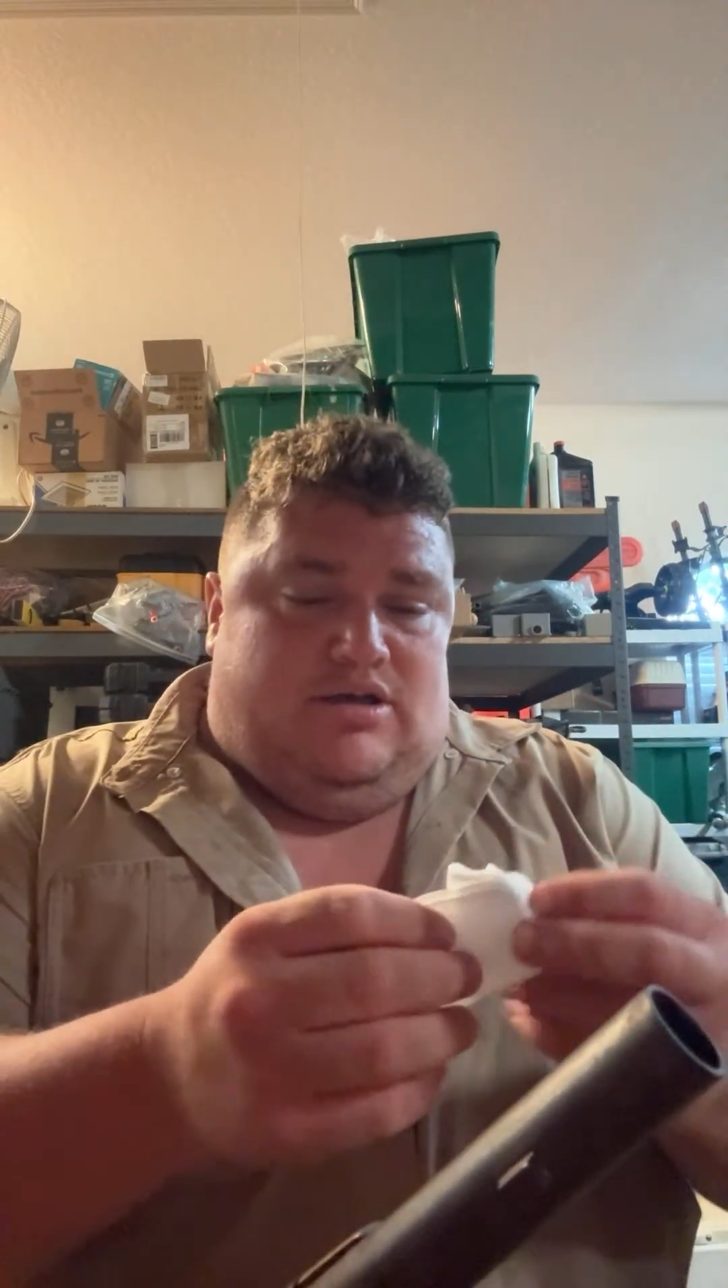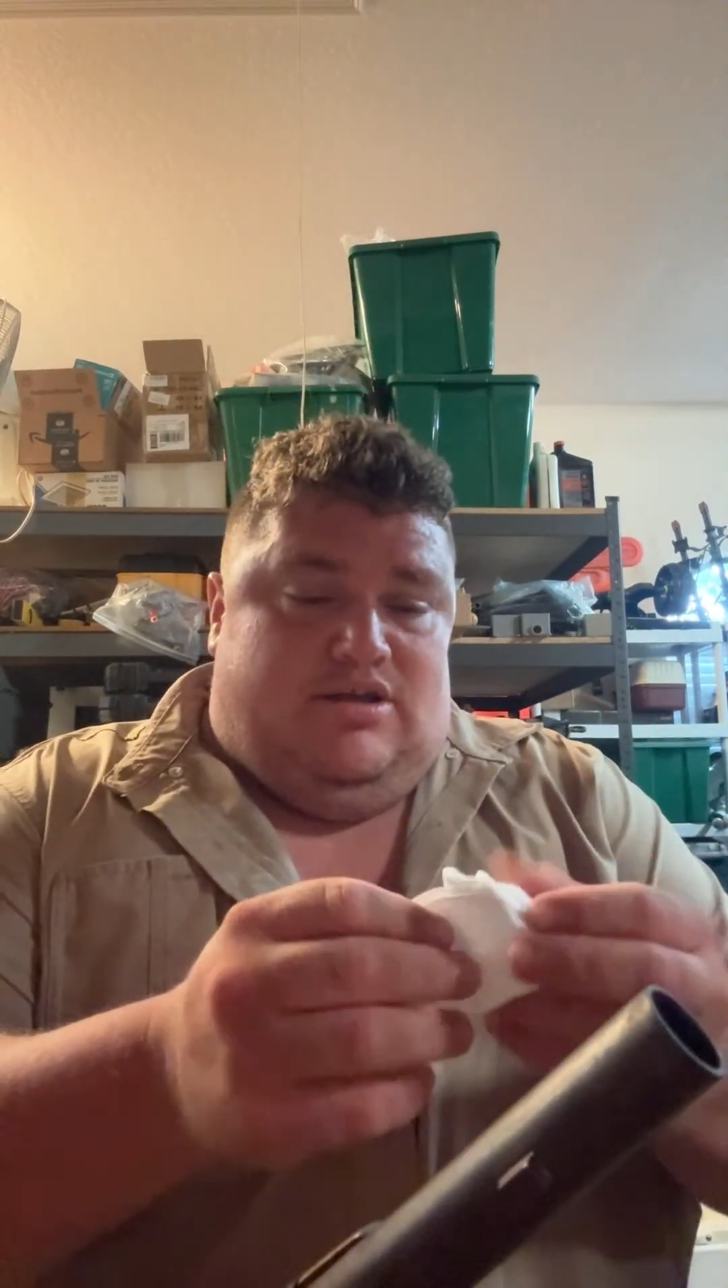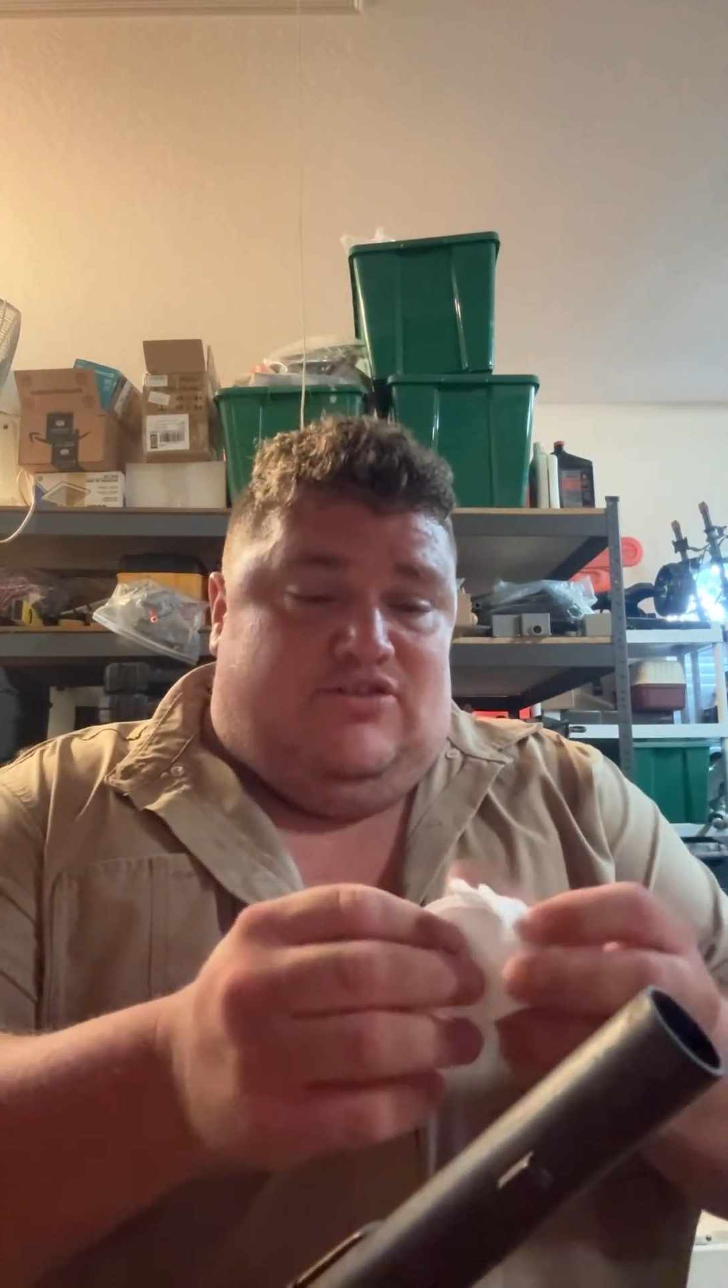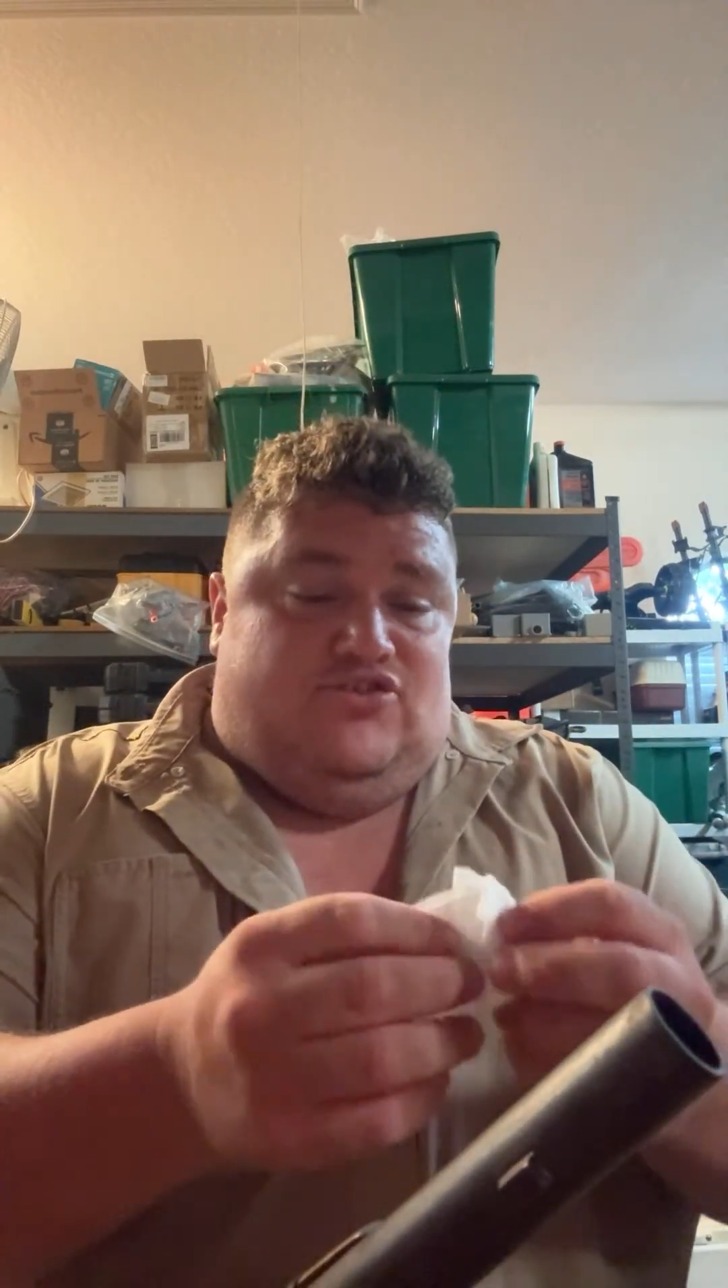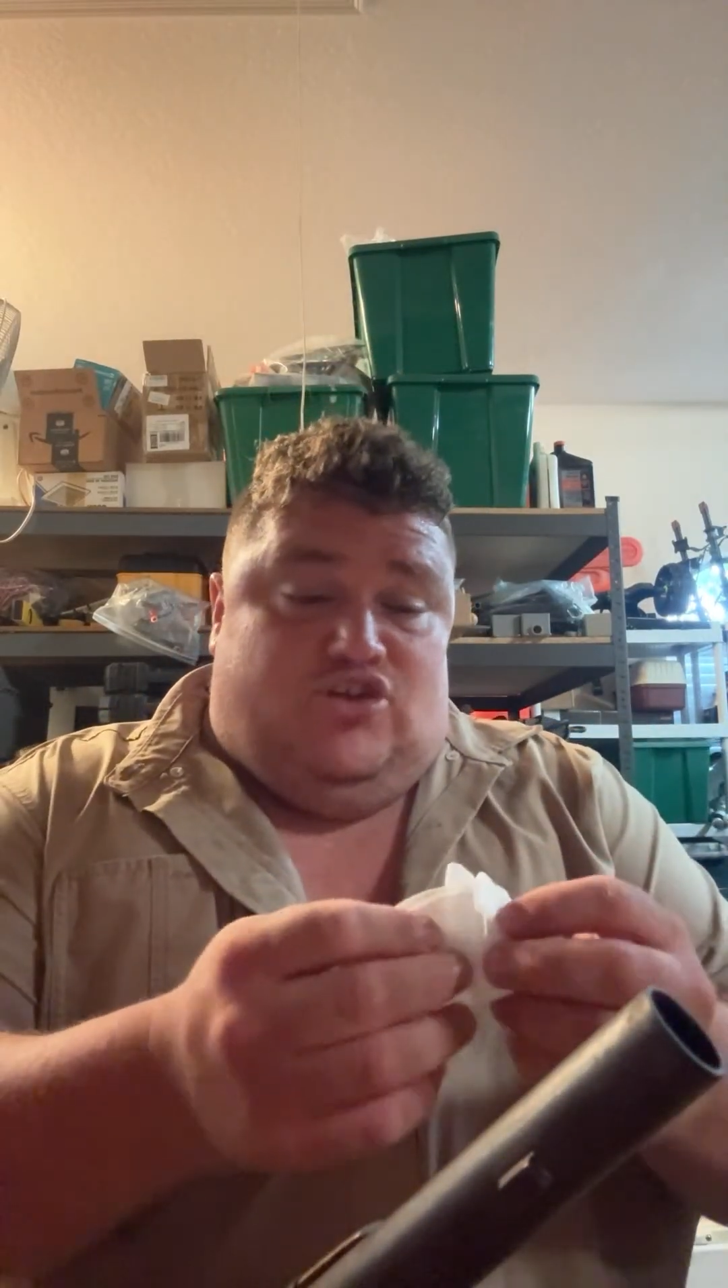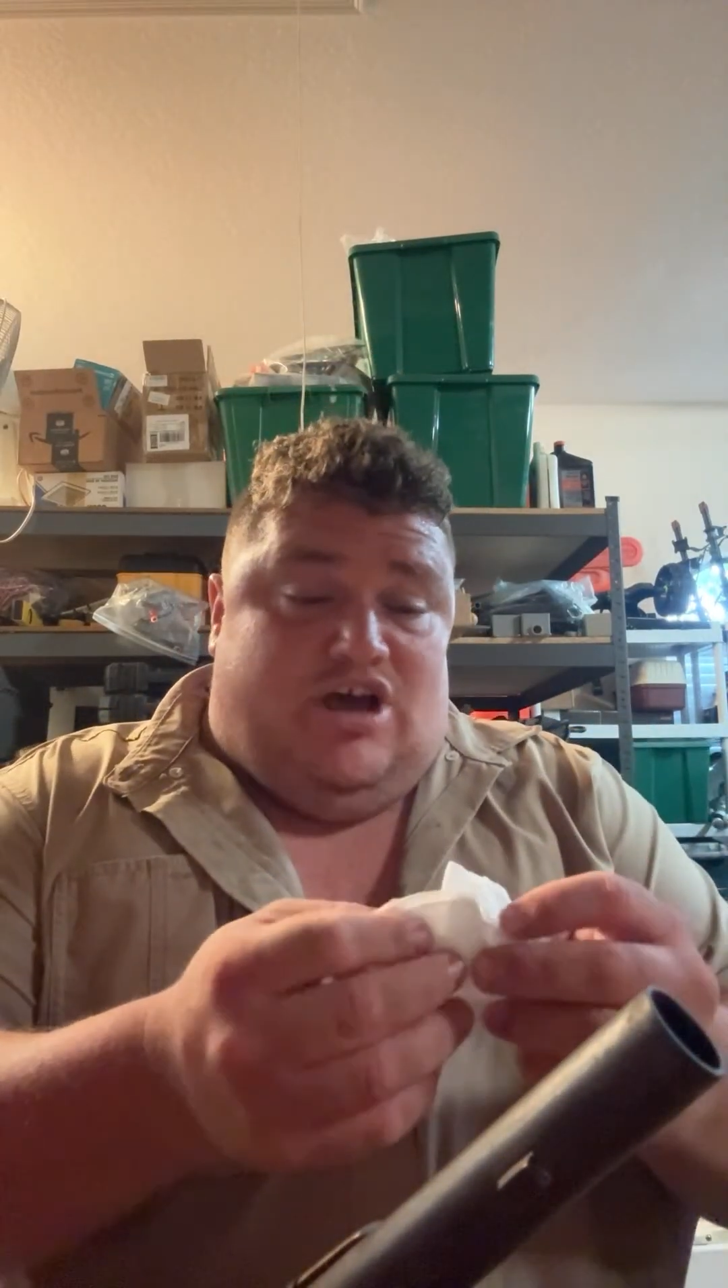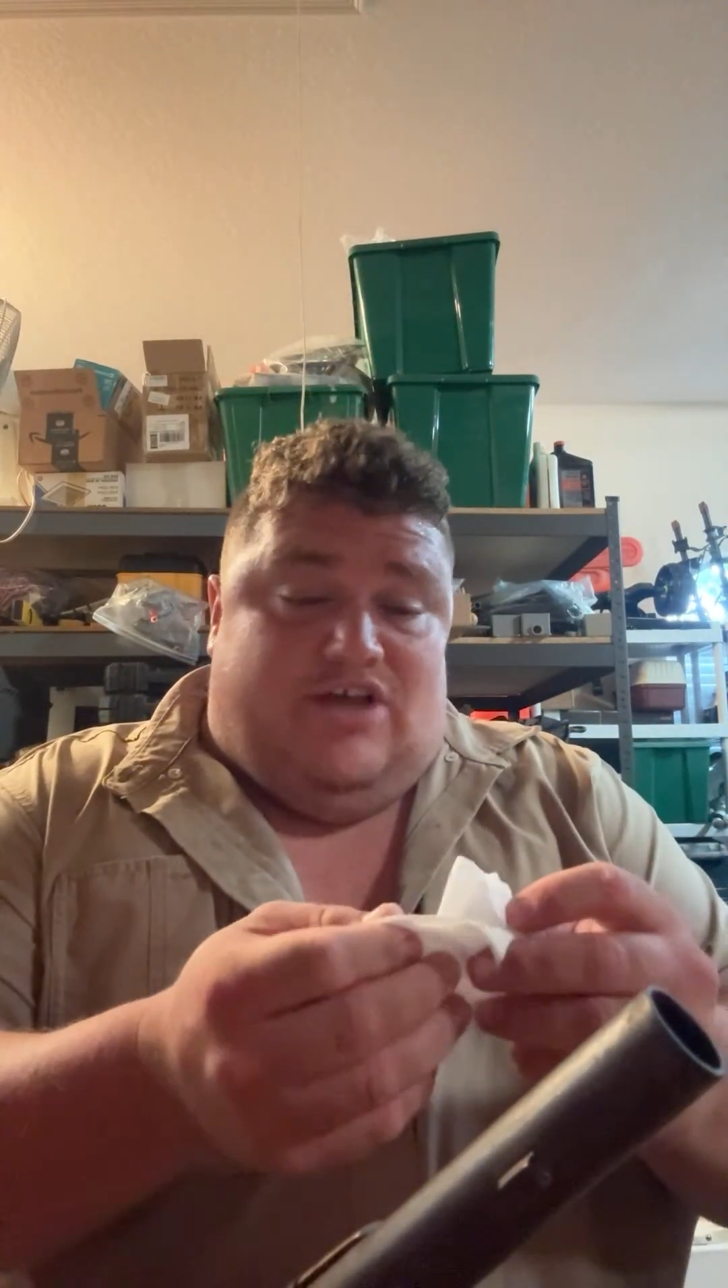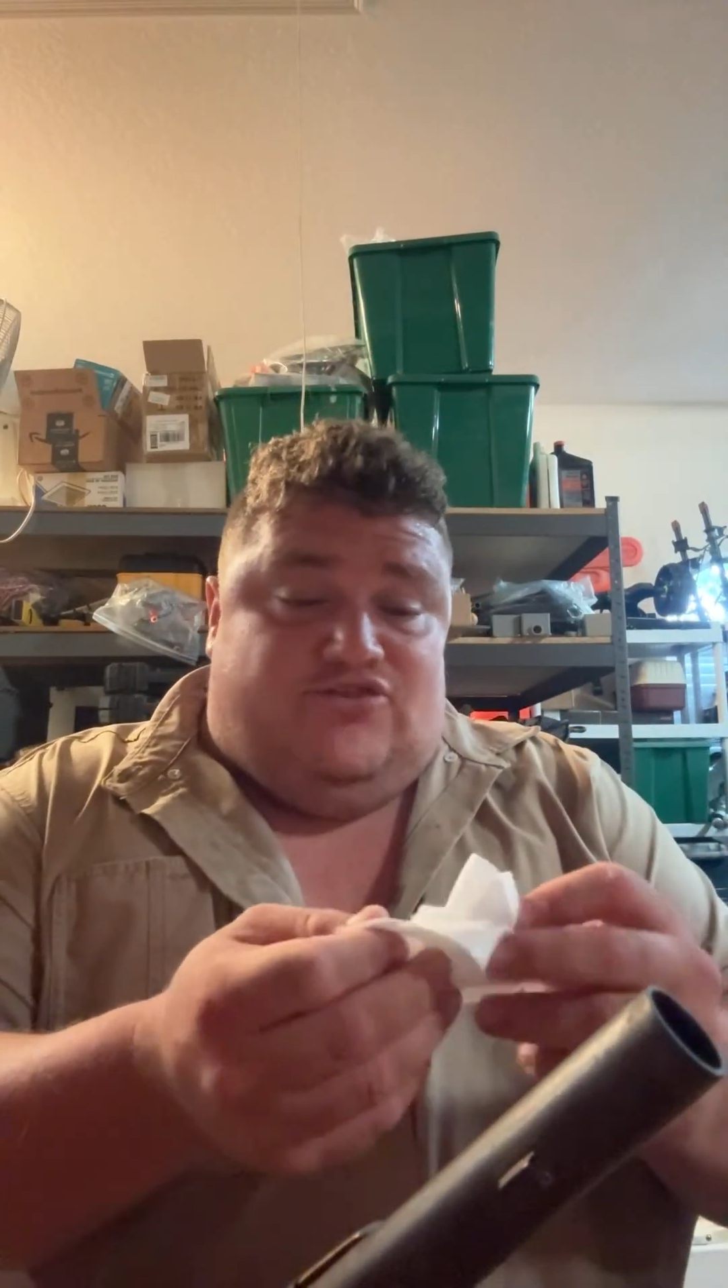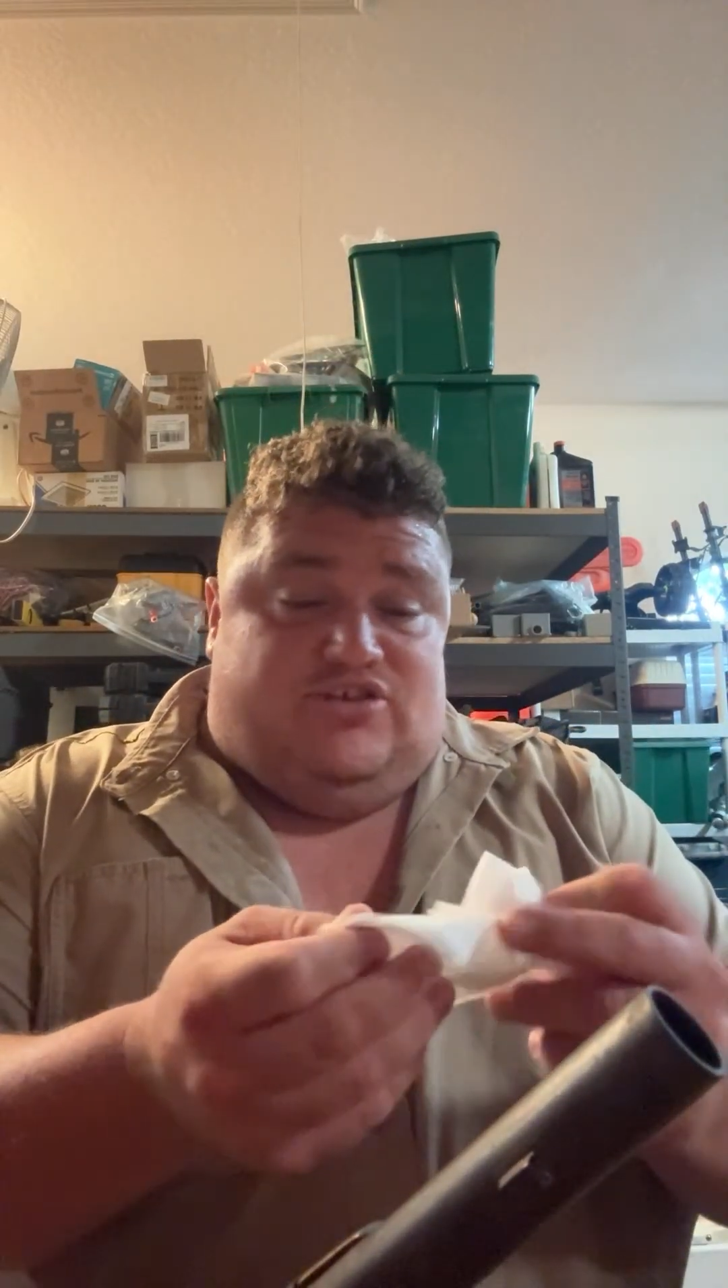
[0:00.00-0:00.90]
it's not